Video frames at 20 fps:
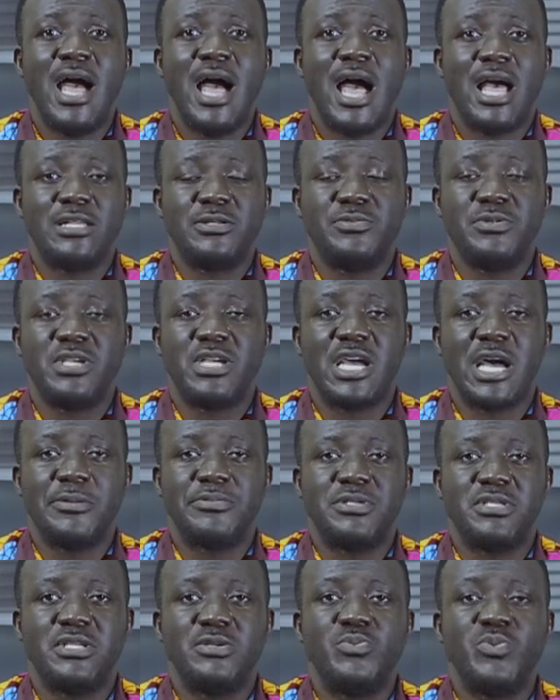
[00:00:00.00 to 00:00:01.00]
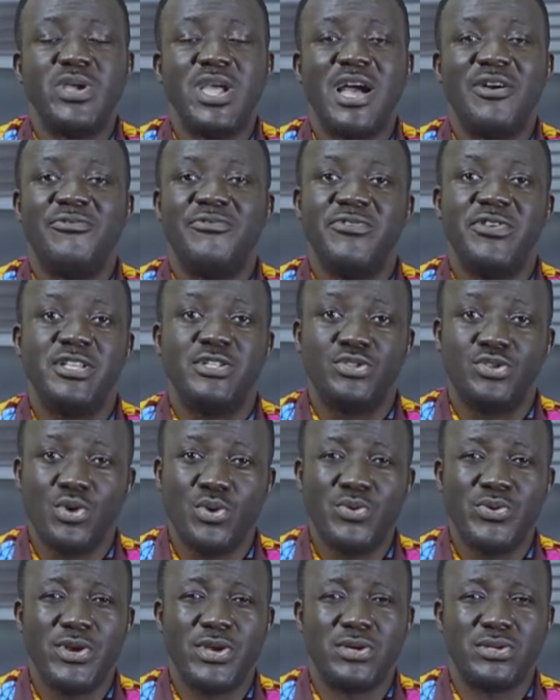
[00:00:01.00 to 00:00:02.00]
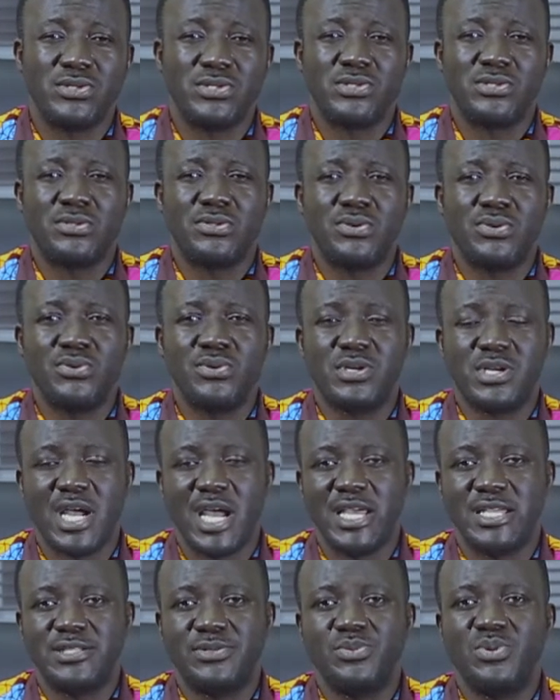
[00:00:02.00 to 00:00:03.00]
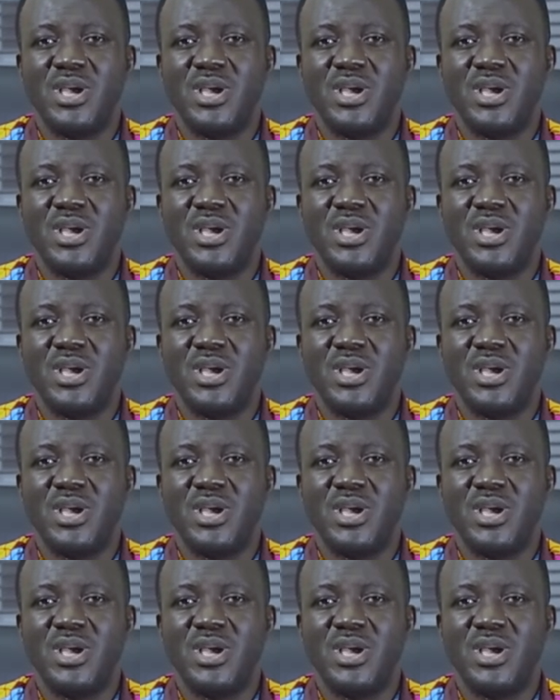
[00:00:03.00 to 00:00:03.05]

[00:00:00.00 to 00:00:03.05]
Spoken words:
has been captioned, "We are victorious through Christ."